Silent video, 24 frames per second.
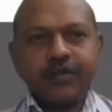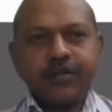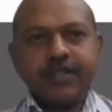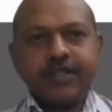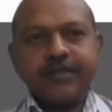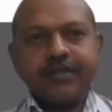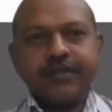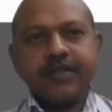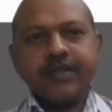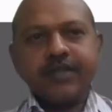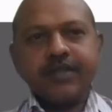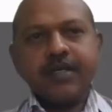
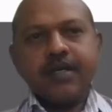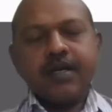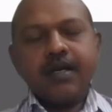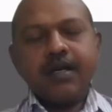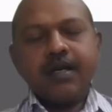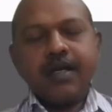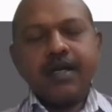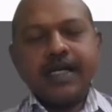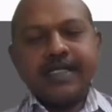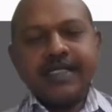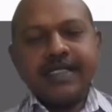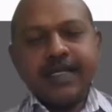Griffin.
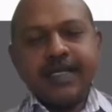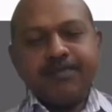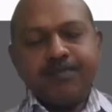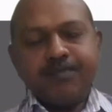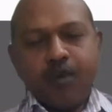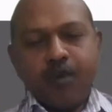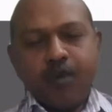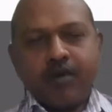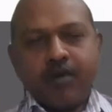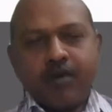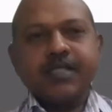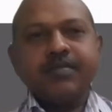Is it
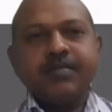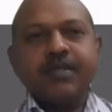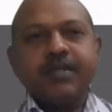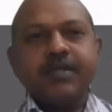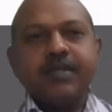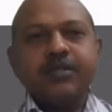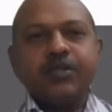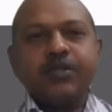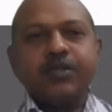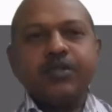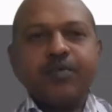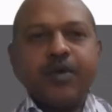possible
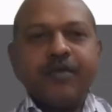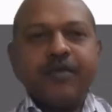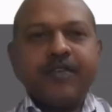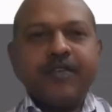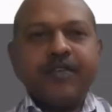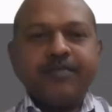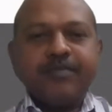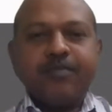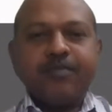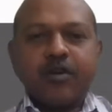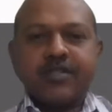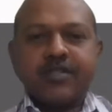to
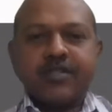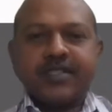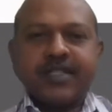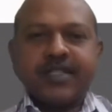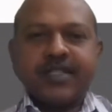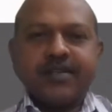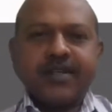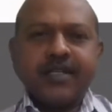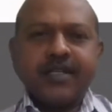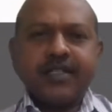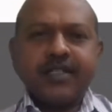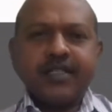prevent
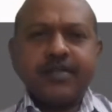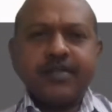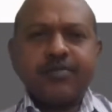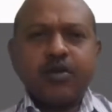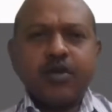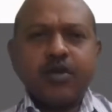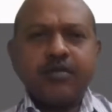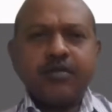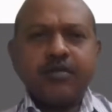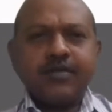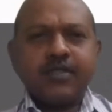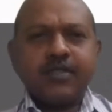prostate-related
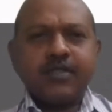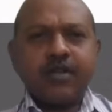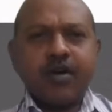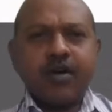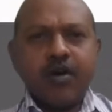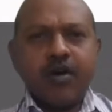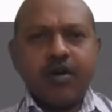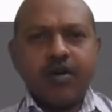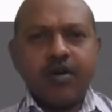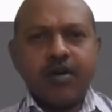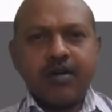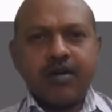problems
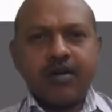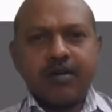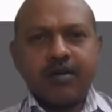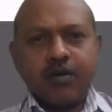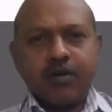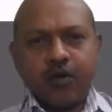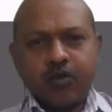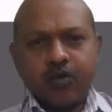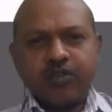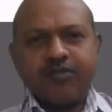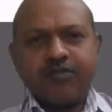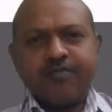or
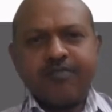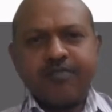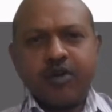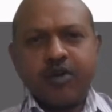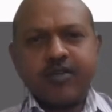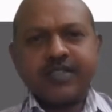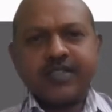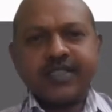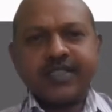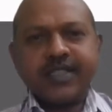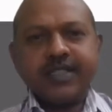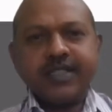growth of
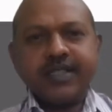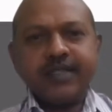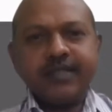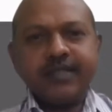prostate?